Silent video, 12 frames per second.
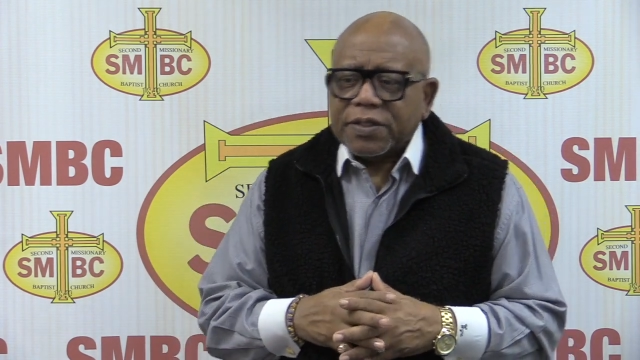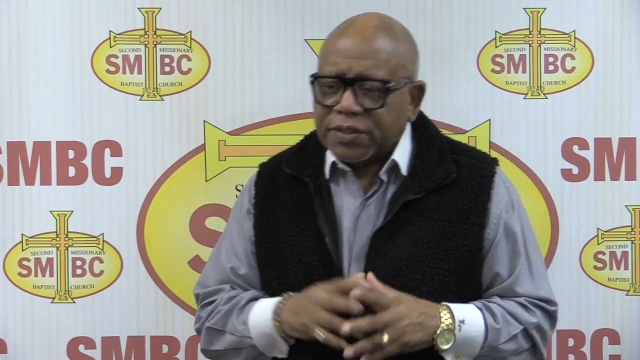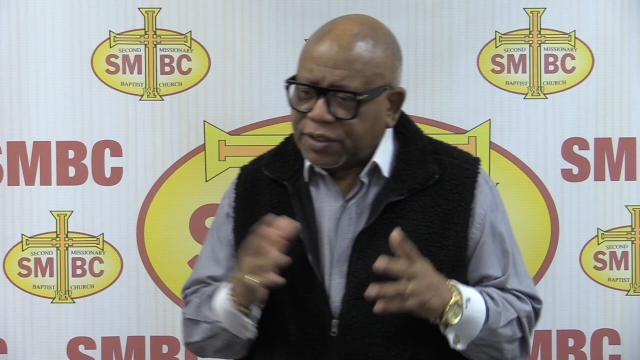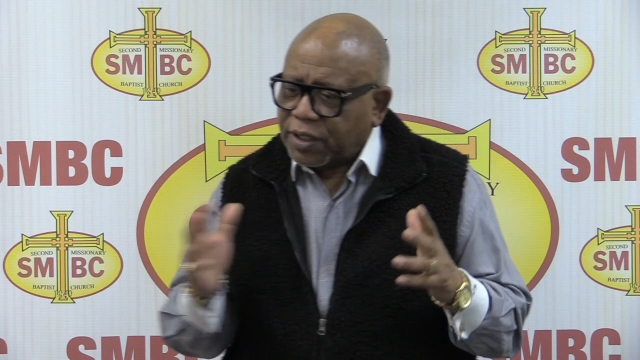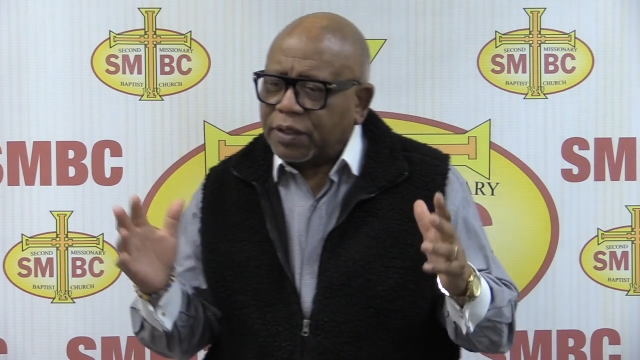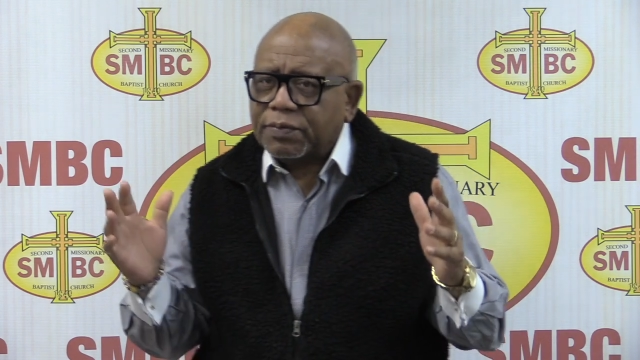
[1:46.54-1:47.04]

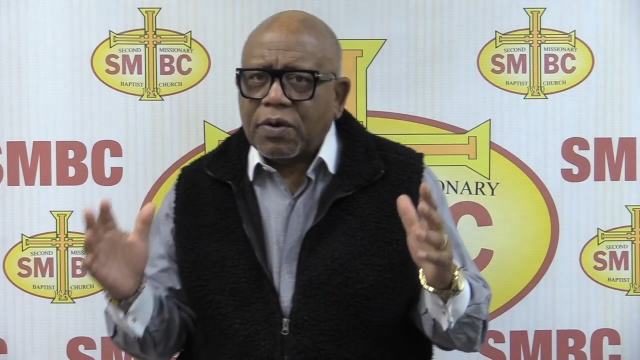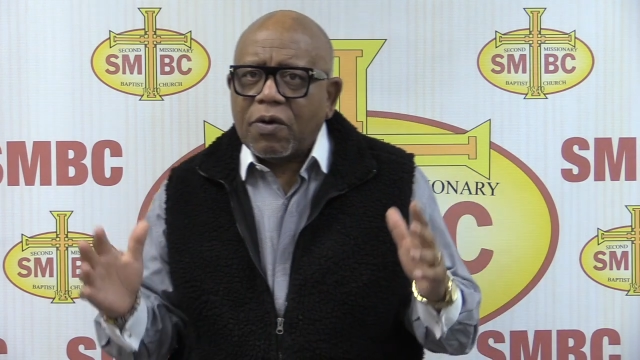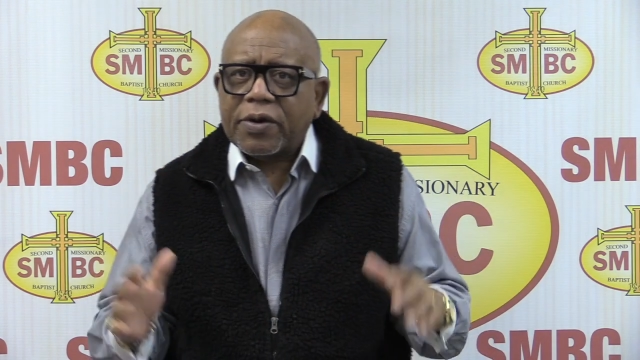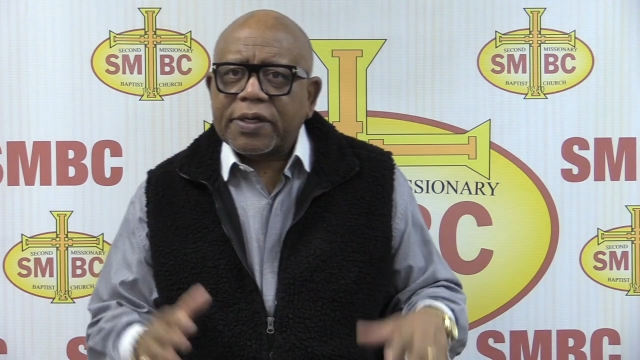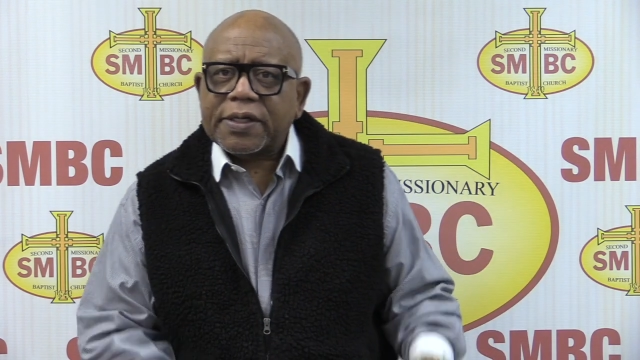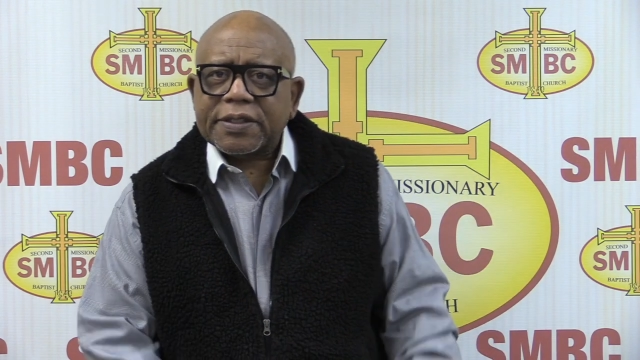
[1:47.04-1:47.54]
Sunday
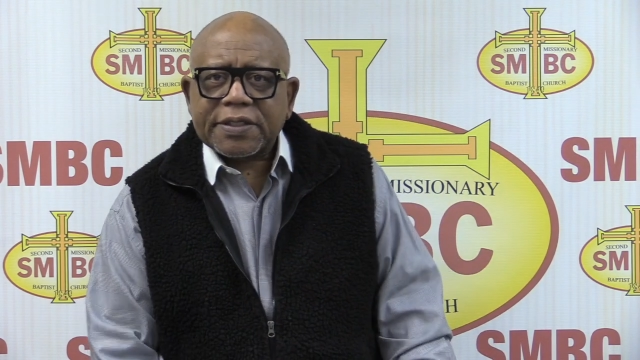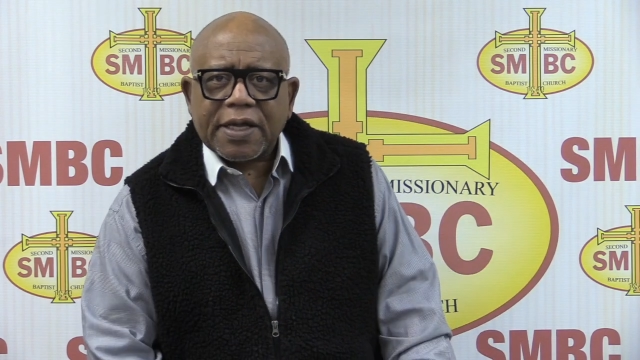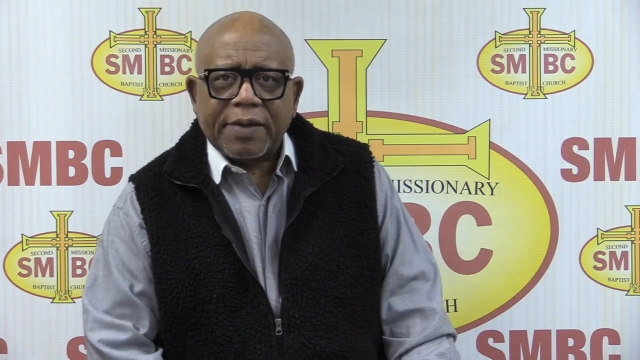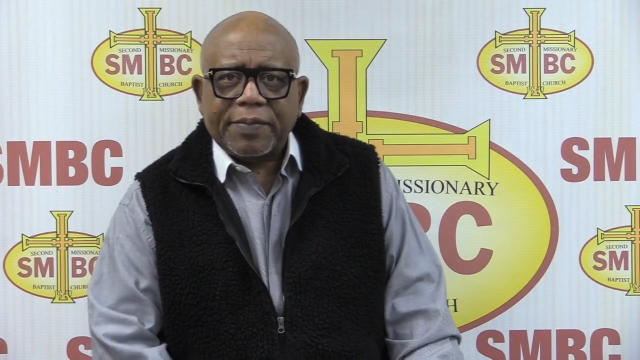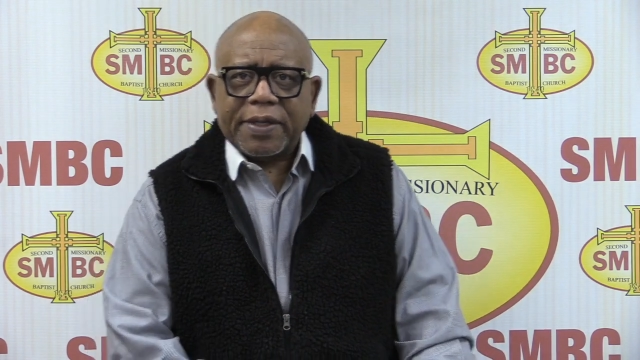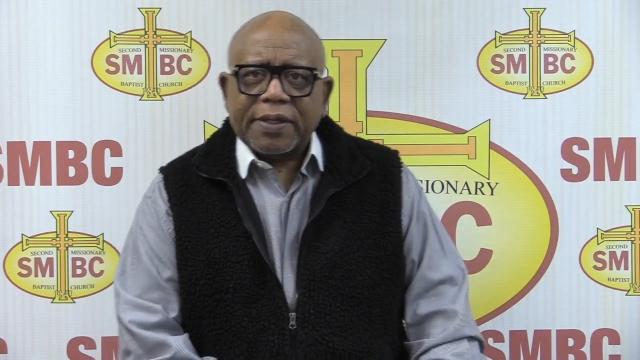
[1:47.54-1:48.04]
morning is
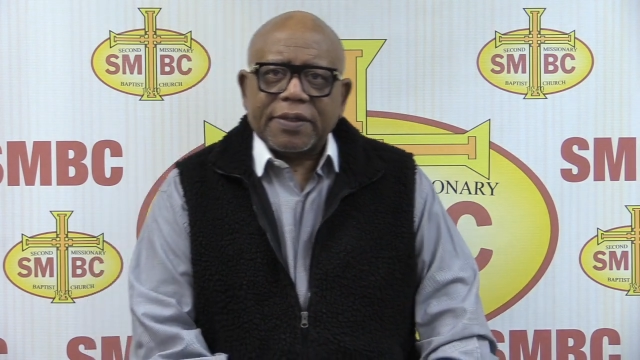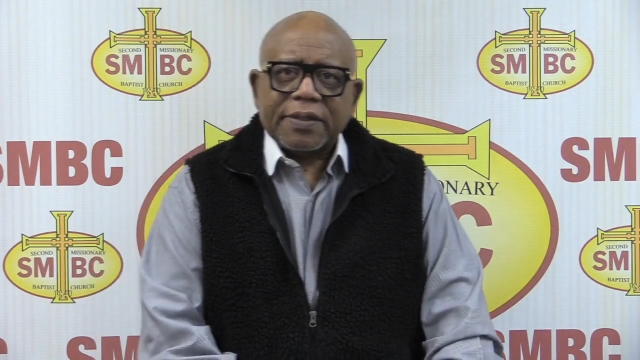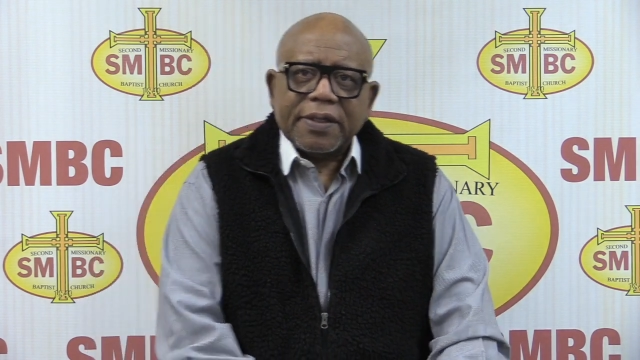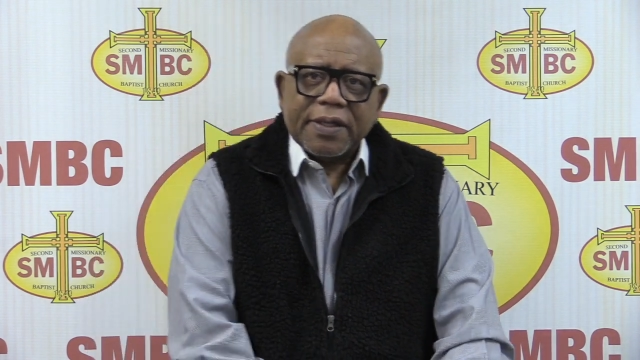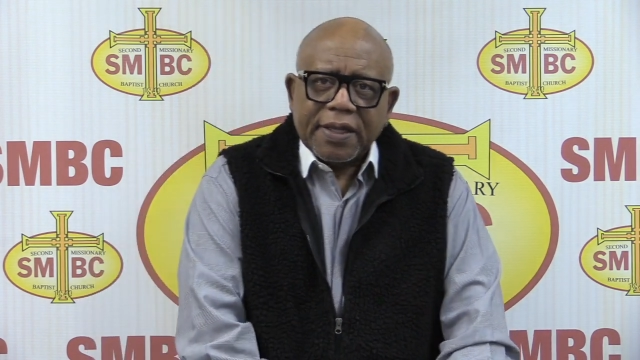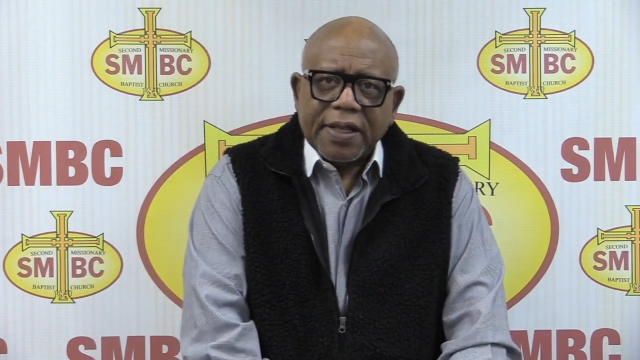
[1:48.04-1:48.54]
coming.
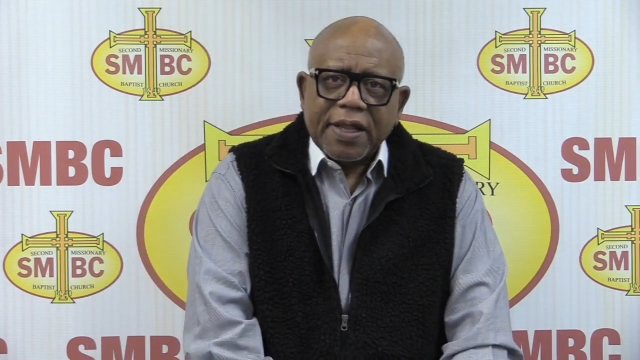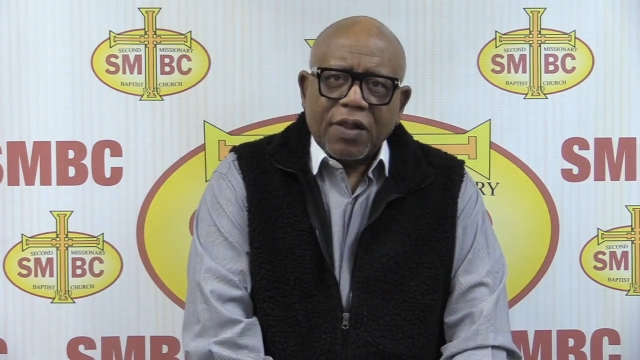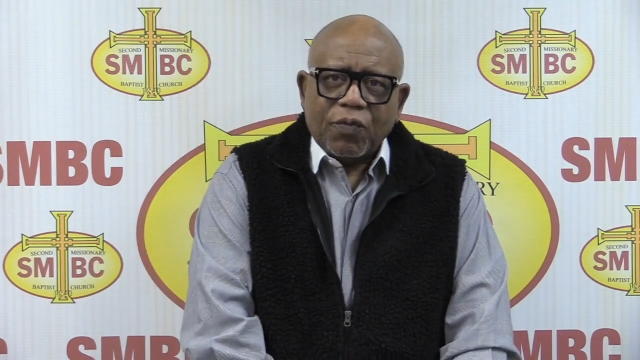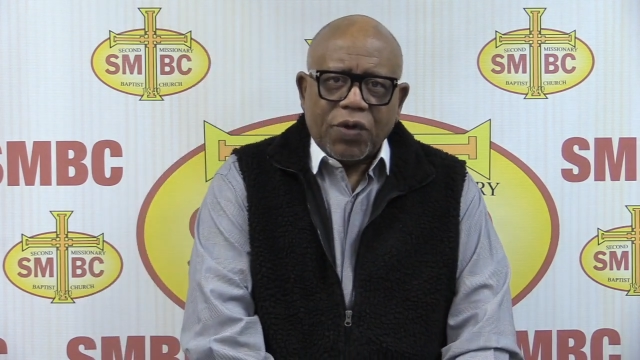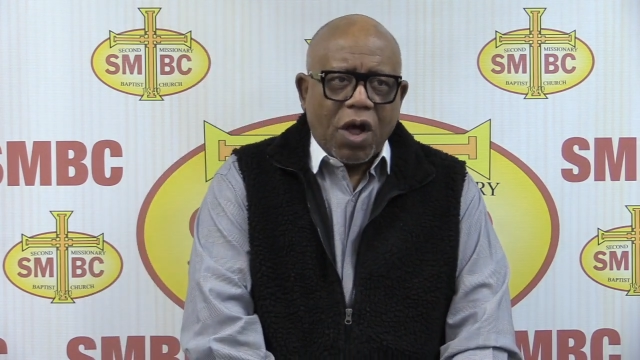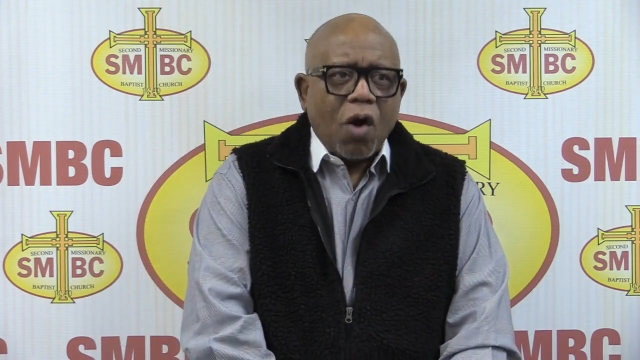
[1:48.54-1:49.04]

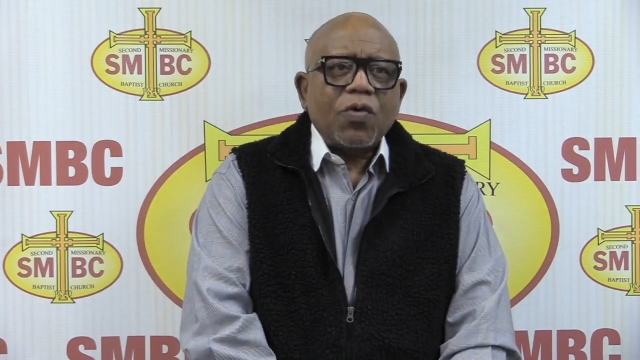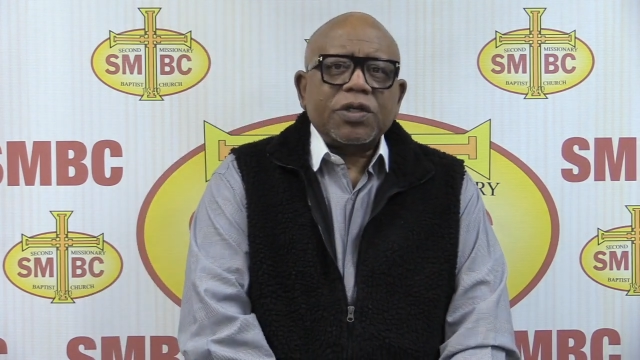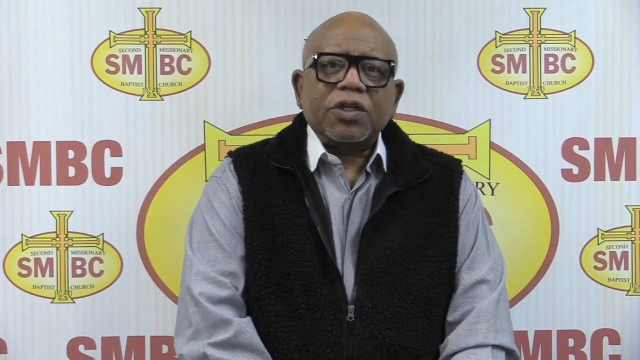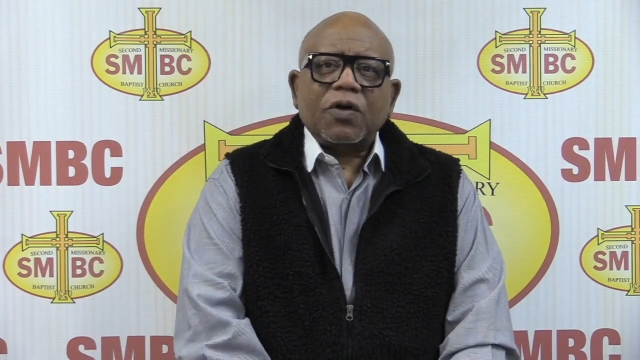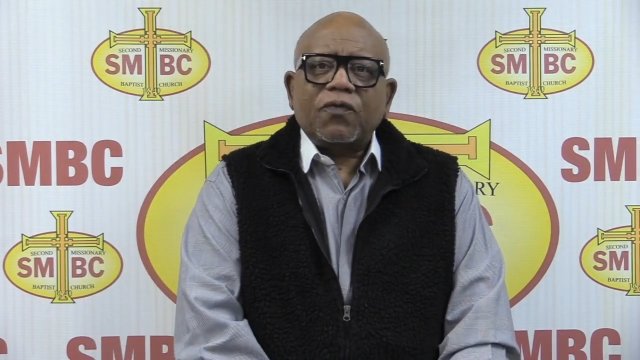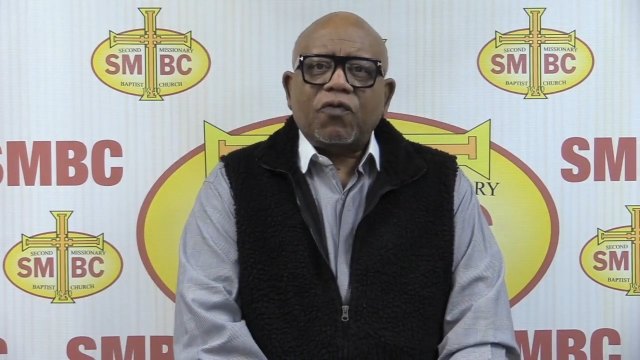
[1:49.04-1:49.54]
We
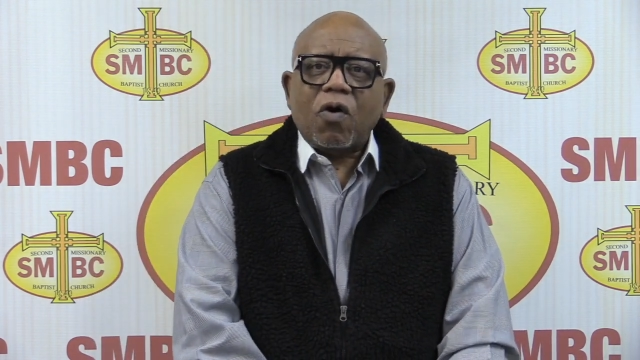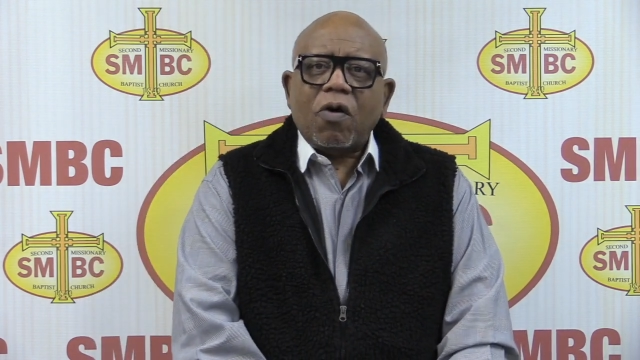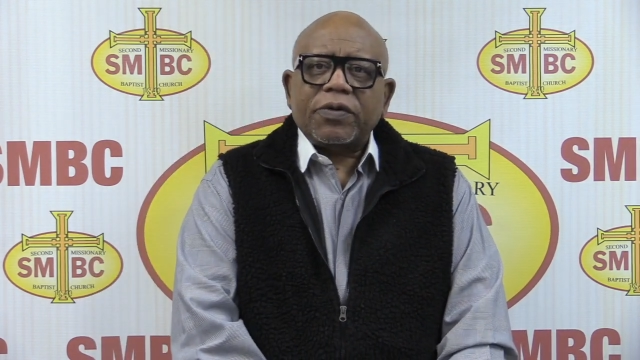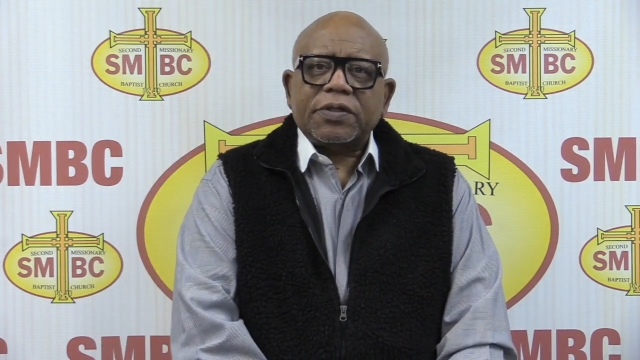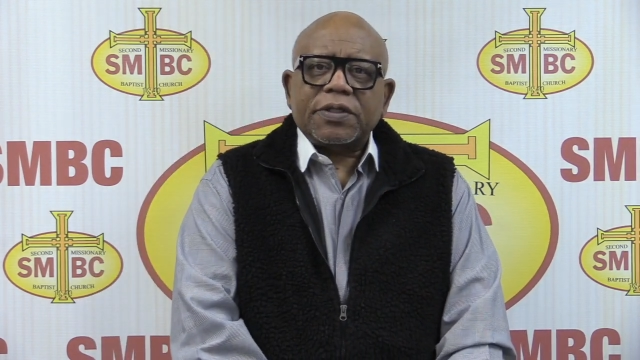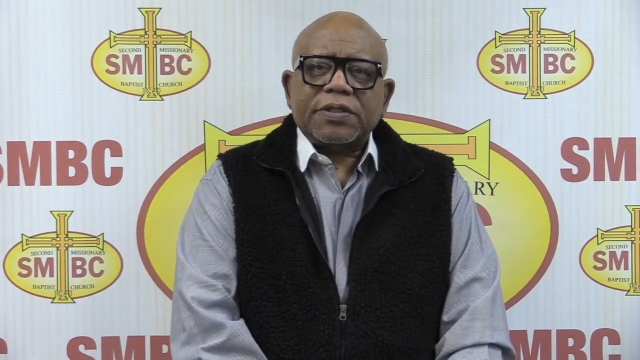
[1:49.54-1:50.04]
always look forward